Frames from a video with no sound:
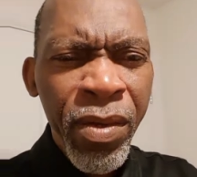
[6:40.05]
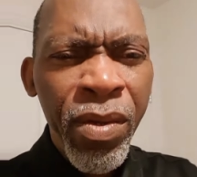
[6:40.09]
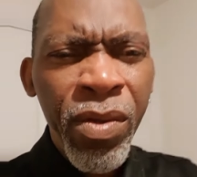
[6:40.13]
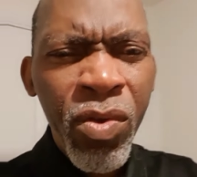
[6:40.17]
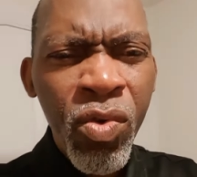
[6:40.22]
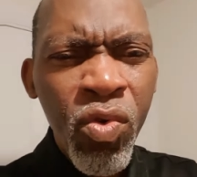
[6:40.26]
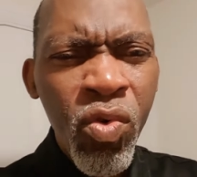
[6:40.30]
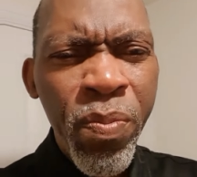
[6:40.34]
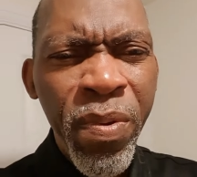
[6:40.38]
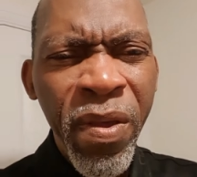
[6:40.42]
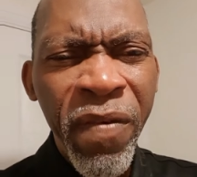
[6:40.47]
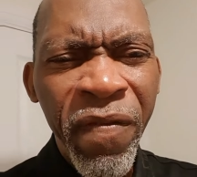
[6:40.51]

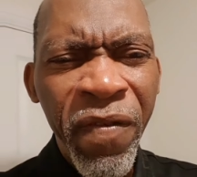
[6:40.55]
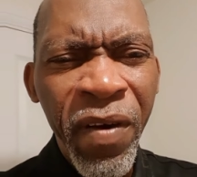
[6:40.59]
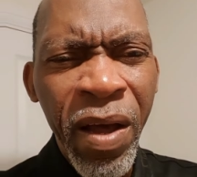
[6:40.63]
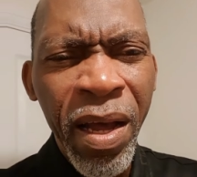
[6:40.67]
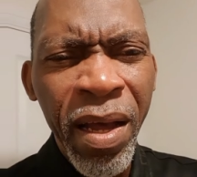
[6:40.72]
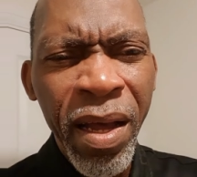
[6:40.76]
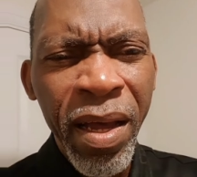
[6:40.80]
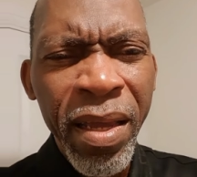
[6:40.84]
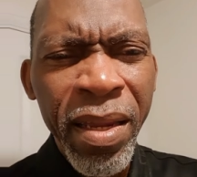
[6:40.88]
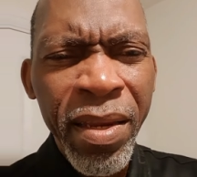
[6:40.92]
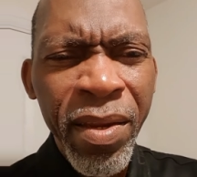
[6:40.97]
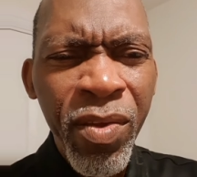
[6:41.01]
You'll be
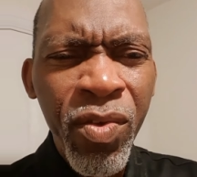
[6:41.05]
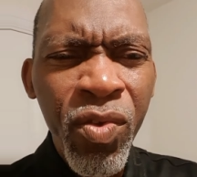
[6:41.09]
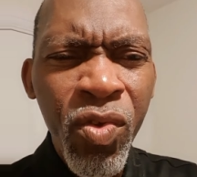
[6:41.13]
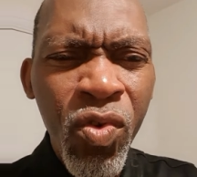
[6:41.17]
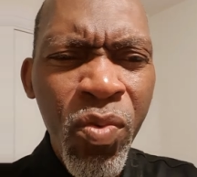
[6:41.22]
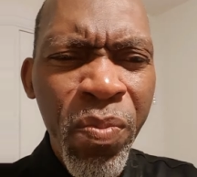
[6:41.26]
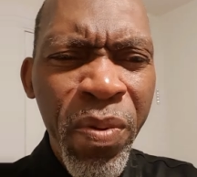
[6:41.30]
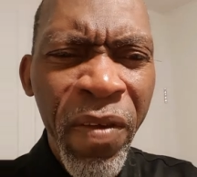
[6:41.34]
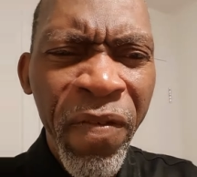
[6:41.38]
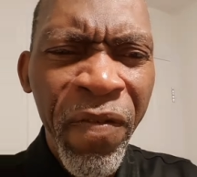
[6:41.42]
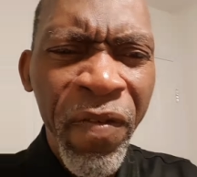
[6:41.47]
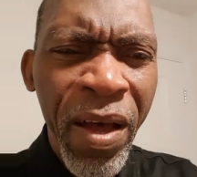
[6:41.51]
fine.
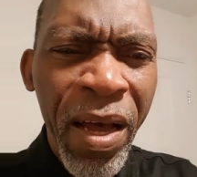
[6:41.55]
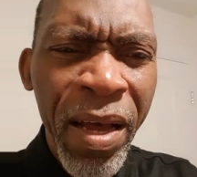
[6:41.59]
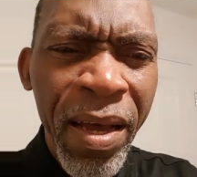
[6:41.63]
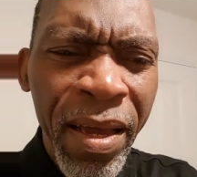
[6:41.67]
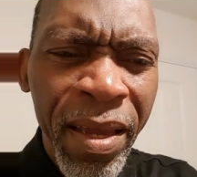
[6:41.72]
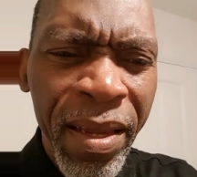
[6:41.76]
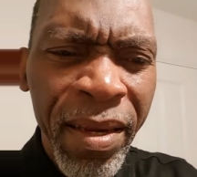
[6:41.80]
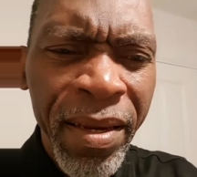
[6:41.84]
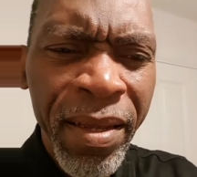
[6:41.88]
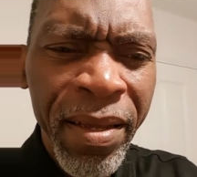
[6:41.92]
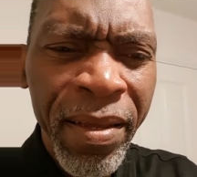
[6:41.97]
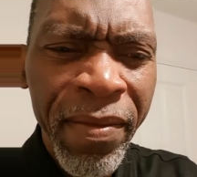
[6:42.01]
You'll be
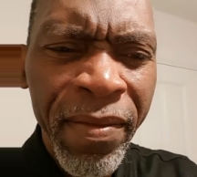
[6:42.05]
fine.